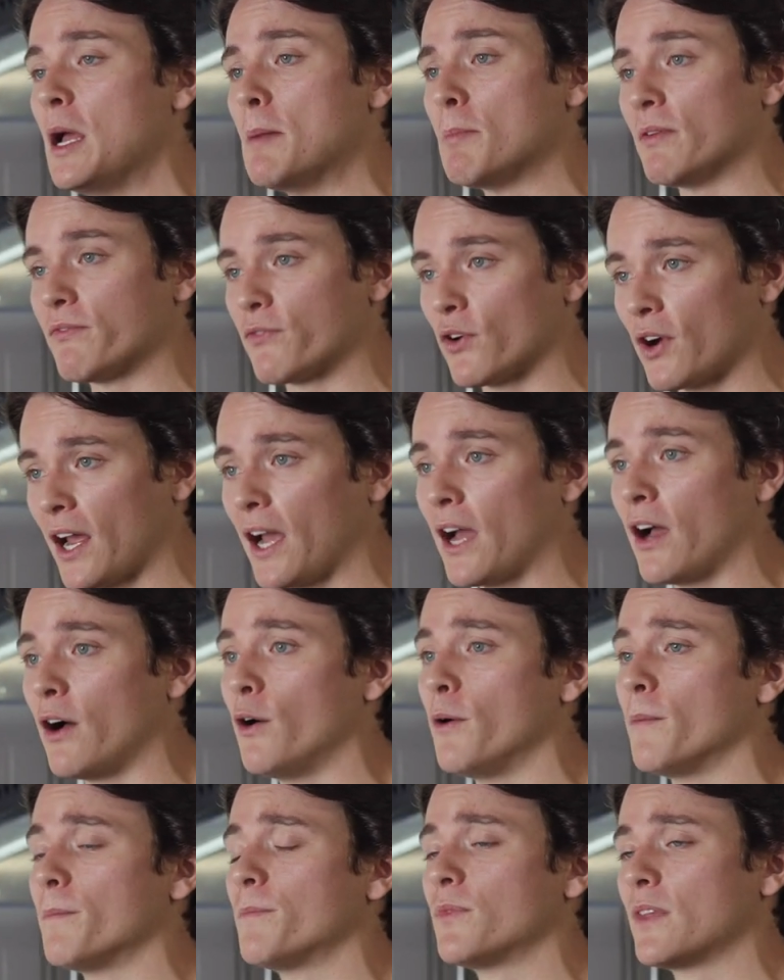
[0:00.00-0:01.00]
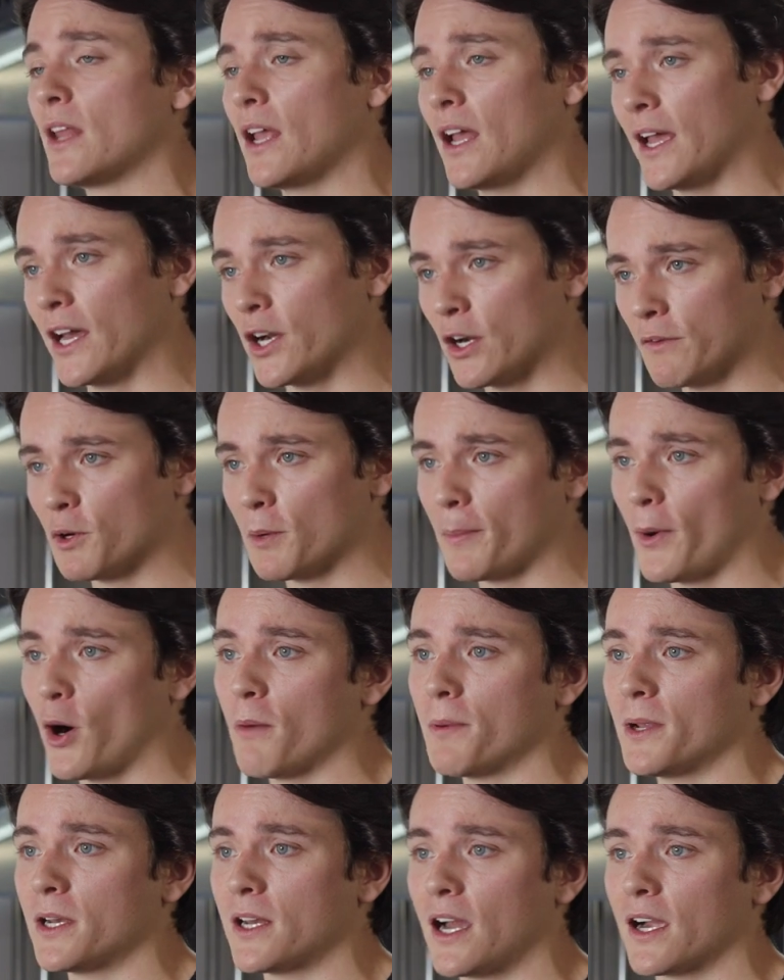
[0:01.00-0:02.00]
But for now, head over to
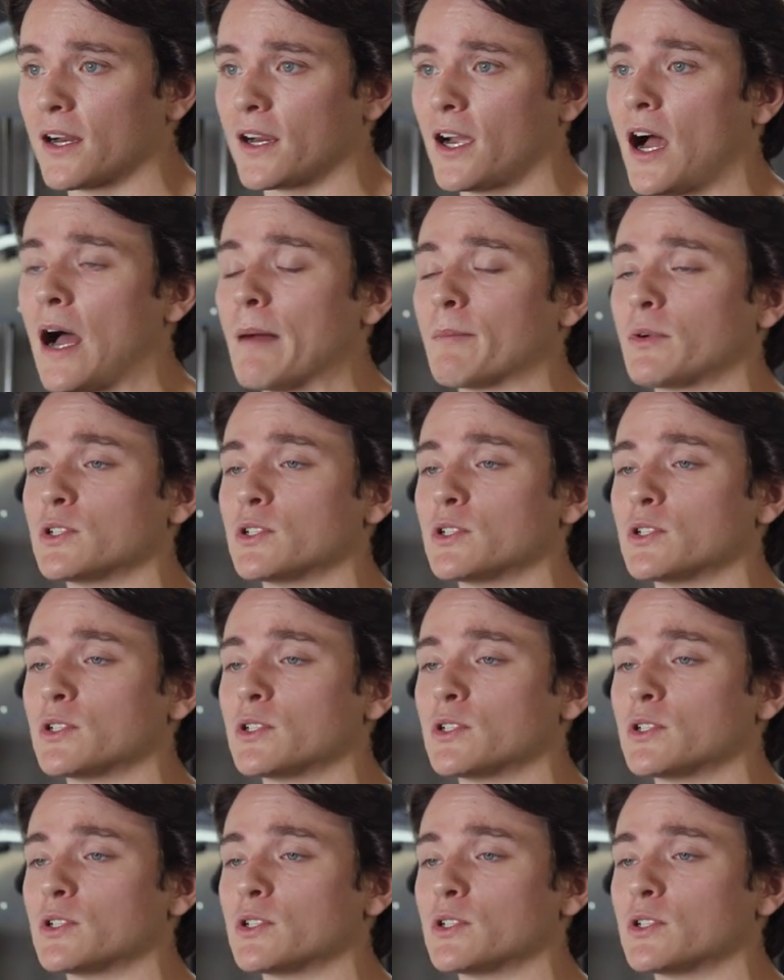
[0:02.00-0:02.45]
barbend.com,